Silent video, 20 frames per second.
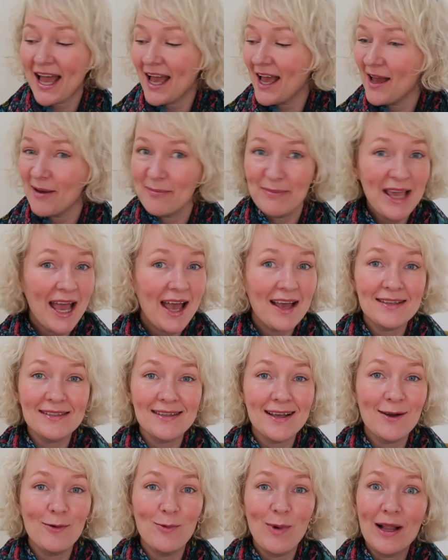Um, yeah,
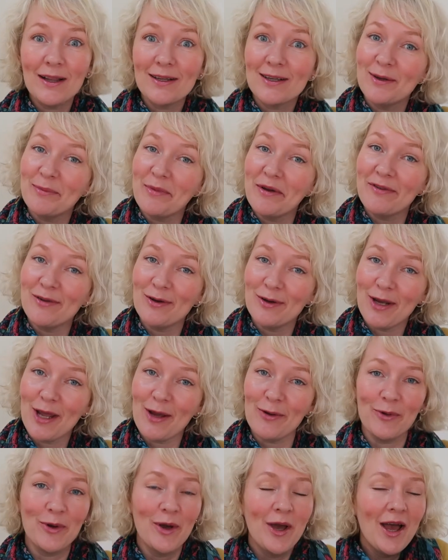so welcome if you're
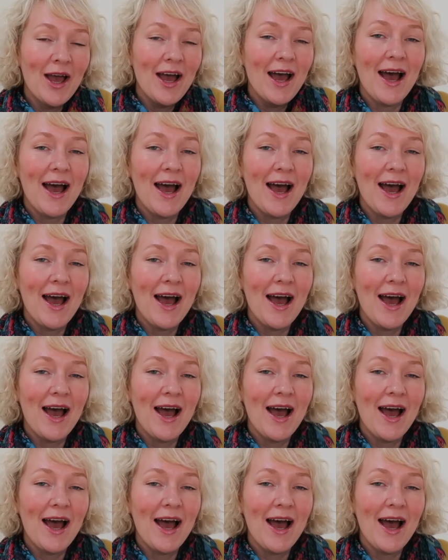new.